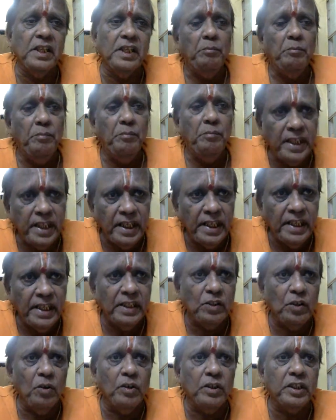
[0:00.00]
making it
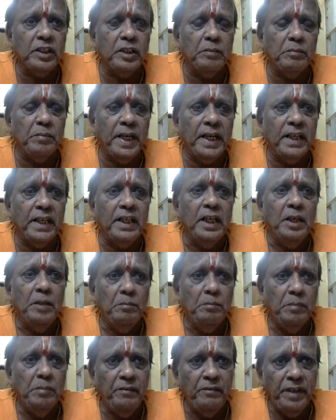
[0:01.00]
over to the bank
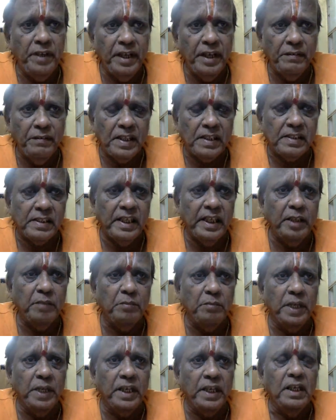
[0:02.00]
by way of
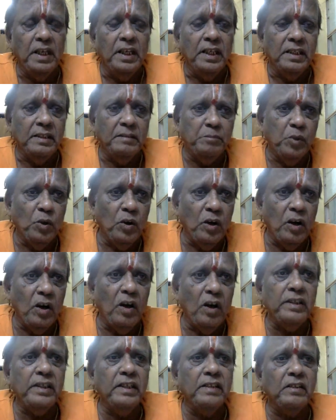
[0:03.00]
assignment,
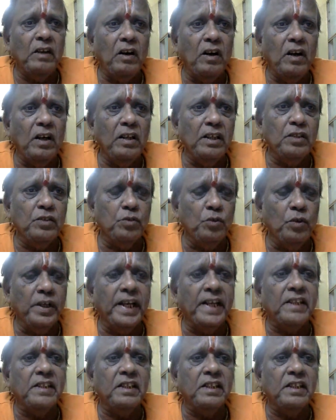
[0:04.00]
all the two get